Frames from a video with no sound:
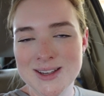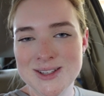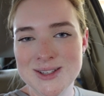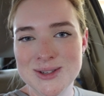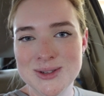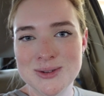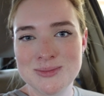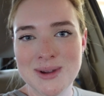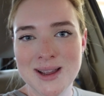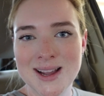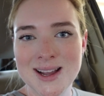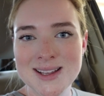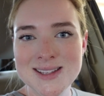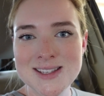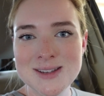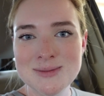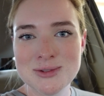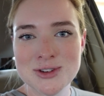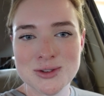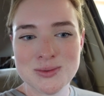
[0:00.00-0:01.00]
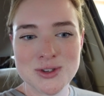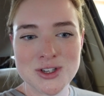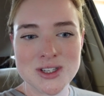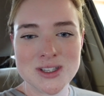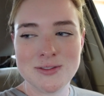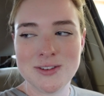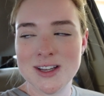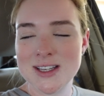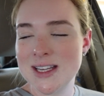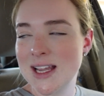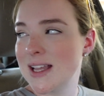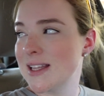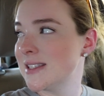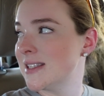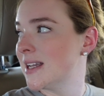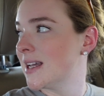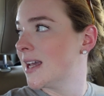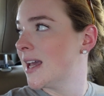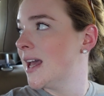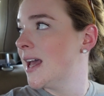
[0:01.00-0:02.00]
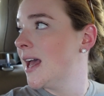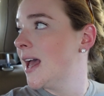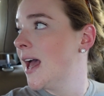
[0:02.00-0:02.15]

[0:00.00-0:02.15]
to my customers, which is fantastic.